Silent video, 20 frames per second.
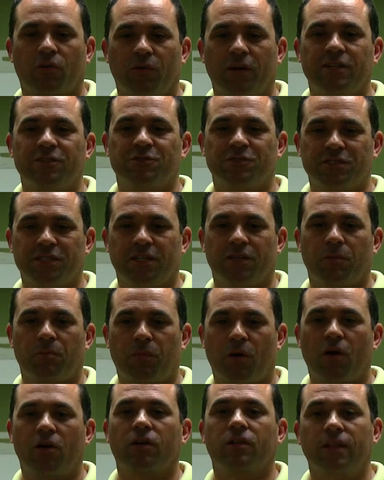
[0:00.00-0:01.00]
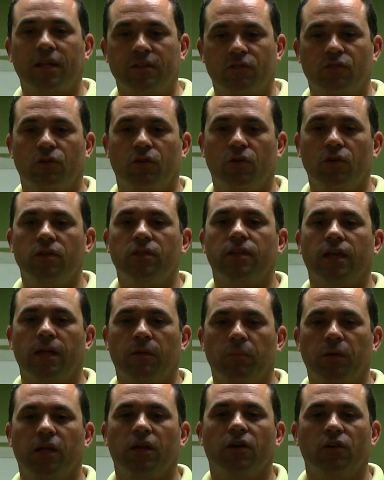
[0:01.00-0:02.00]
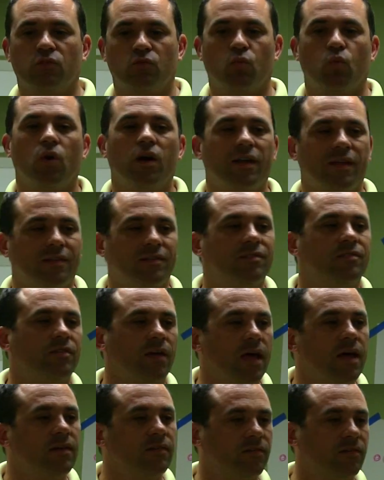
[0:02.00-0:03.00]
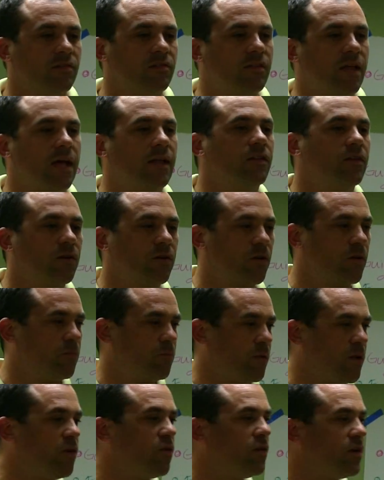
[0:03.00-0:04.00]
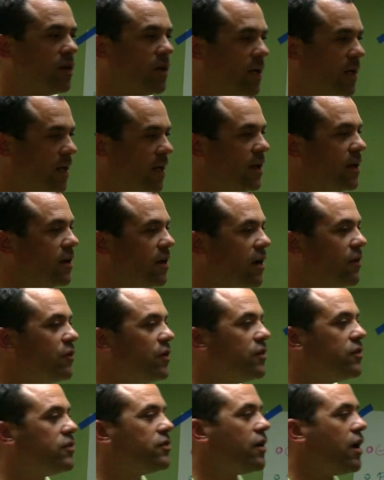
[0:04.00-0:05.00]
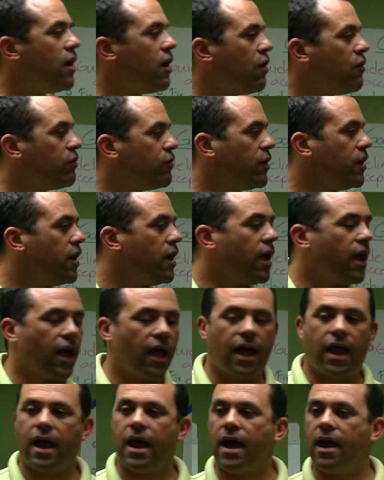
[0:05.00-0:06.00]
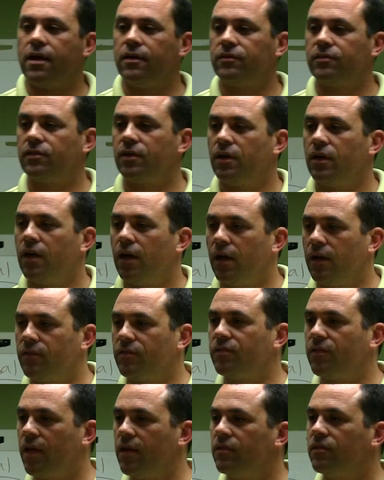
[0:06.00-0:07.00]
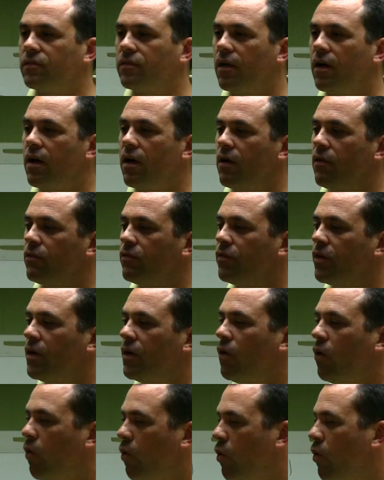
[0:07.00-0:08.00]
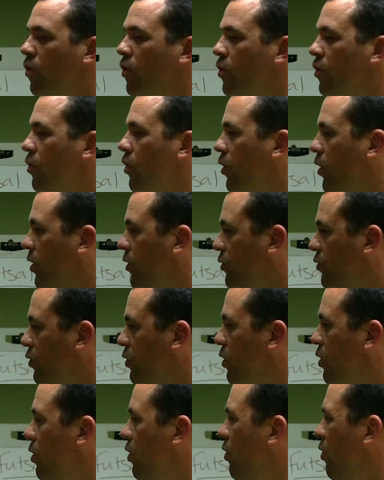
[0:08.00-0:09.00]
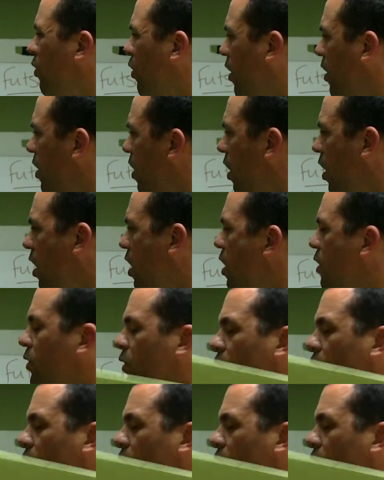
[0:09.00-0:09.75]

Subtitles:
rangers in the park, that's a good thing. Because what it says is that the community in and of itself has a sense of order or control or all